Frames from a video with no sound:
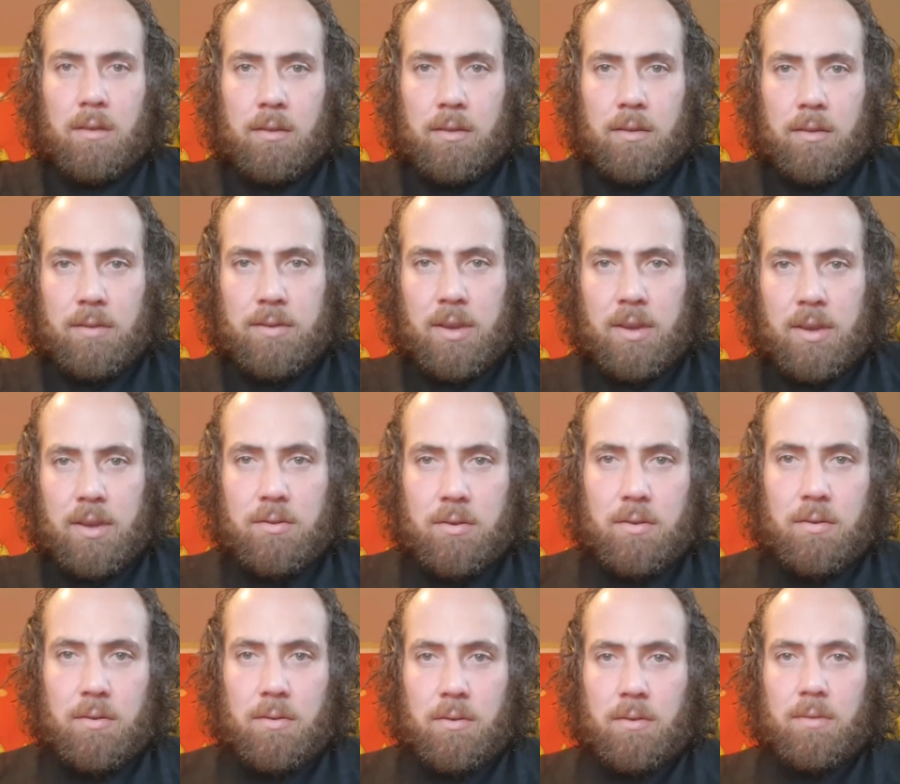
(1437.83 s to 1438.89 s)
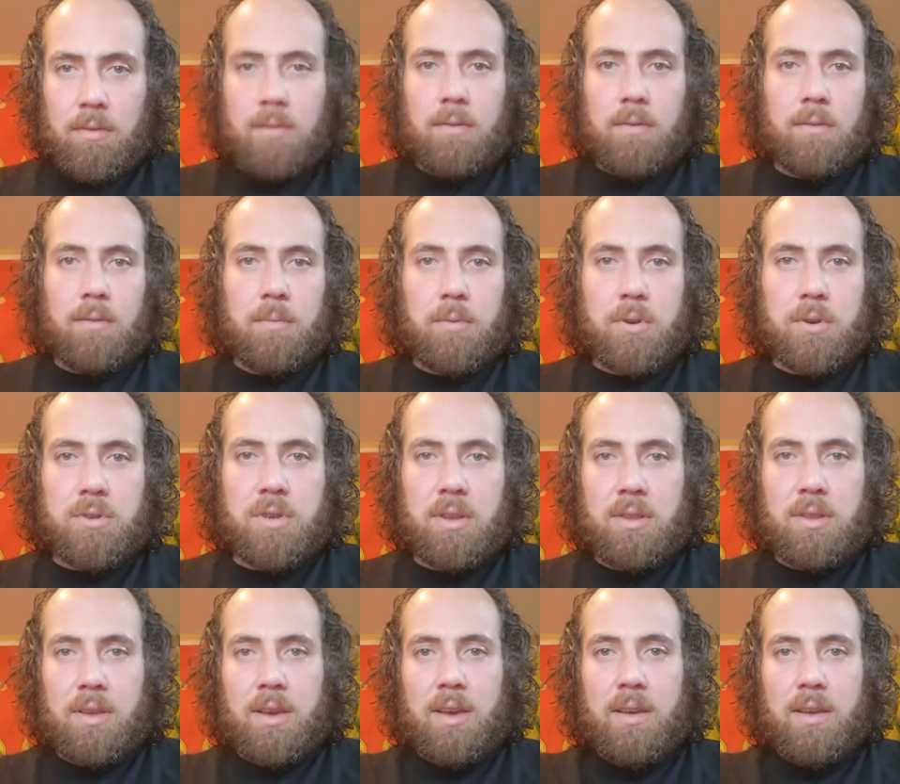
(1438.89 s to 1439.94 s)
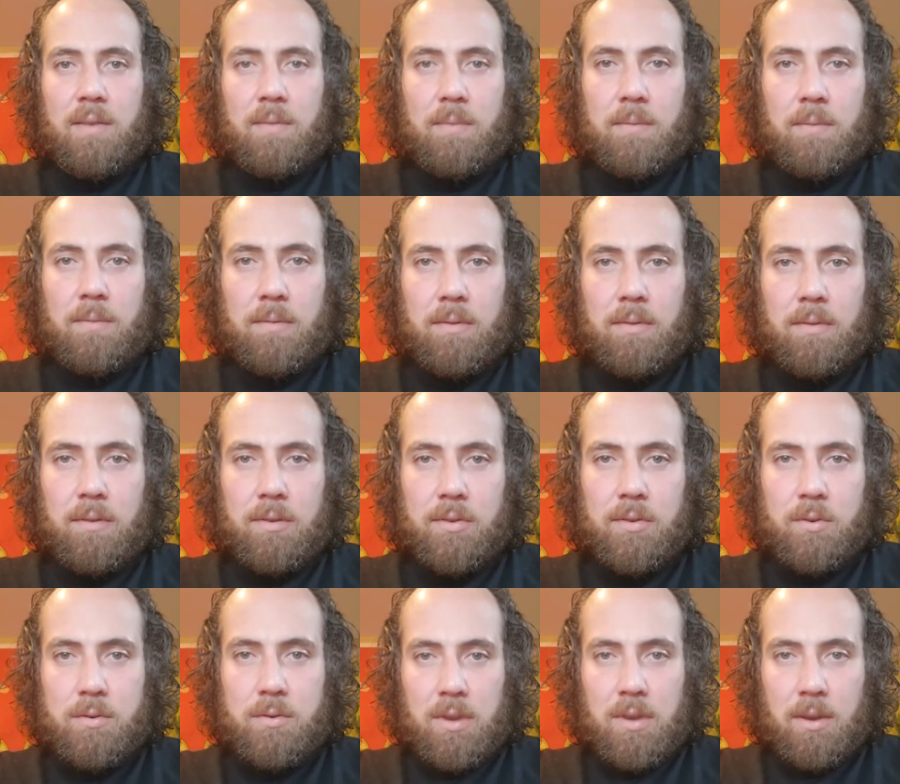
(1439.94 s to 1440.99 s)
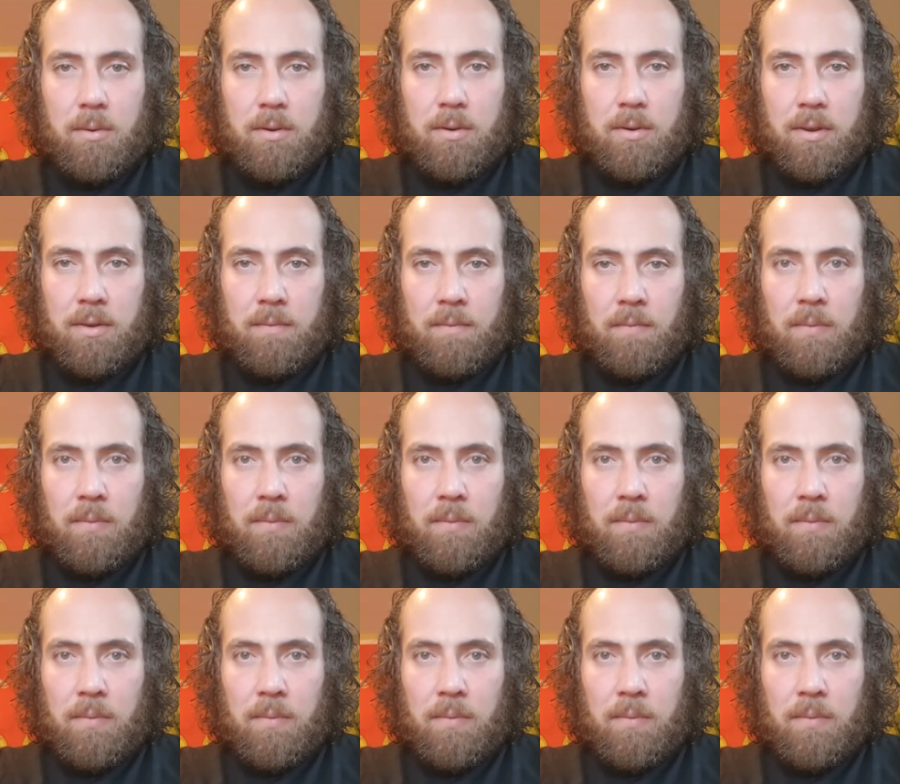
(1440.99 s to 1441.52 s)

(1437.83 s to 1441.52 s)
Thanks, Andrew. Appreciate that. Susie, how are you?